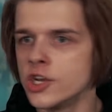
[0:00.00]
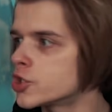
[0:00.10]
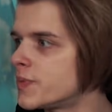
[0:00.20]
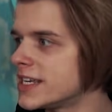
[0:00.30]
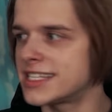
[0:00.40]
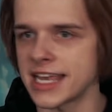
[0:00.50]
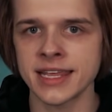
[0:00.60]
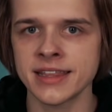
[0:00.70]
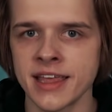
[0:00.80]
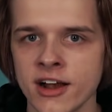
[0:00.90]
Just be
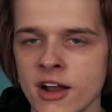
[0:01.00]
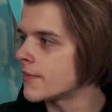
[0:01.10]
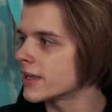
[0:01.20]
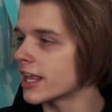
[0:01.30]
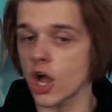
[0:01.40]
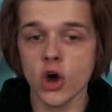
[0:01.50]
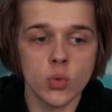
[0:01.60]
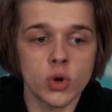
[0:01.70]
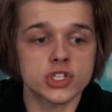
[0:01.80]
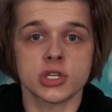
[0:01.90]
sitting there and be like,
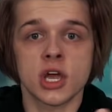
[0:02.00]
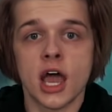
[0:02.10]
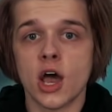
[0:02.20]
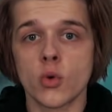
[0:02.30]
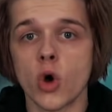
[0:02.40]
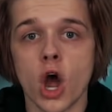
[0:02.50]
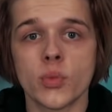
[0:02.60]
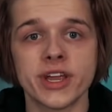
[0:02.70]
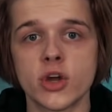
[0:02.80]
oh, are we